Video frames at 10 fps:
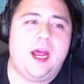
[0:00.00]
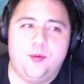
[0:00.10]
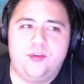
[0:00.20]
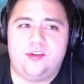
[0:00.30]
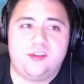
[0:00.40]
I
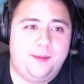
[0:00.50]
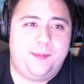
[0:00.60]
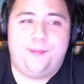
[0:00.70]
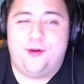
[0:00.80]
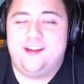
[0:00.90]
would certainly
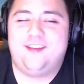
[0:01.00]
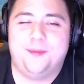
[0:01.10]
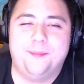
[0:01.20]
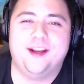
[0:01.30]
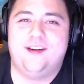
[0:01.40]
be putting
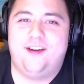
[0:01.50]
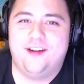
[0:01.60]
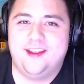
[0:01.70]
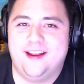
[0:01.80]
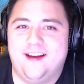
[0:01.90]
some money
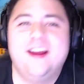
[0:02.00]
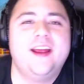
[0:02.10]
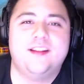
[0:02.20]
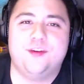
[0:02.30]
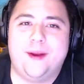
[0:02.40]
on the
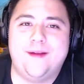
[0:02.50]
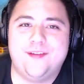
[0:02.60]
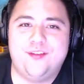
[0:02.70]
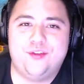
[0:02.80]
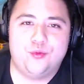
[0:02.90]

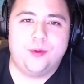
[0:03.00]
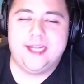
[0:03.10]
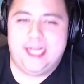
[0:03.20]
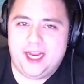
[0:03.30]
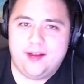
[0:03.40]
Ravens to
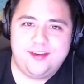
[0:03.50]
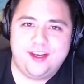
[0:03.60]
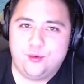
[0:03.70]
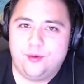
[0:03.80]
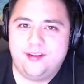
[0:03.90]
run the
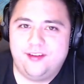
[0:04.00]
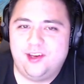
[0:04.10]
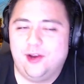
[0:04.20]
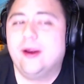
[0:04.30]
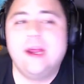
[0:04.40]
AFC North this
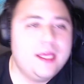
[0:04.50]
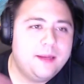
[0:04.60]
year.